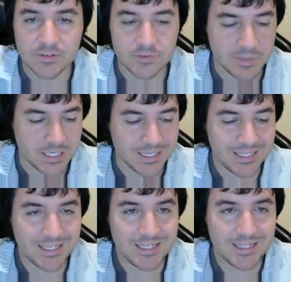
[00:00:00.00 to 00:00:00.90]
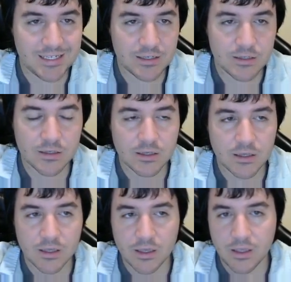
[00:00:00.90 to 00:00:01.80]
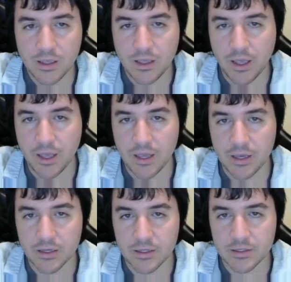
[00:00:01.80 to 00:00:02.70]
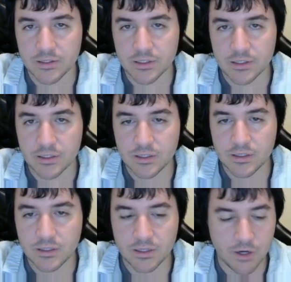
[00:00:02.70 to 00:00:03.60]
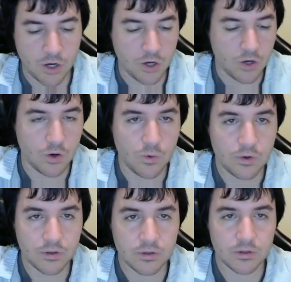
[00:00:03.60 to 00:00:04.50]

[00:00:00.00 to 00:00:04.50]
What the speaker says: gives me an E and an O.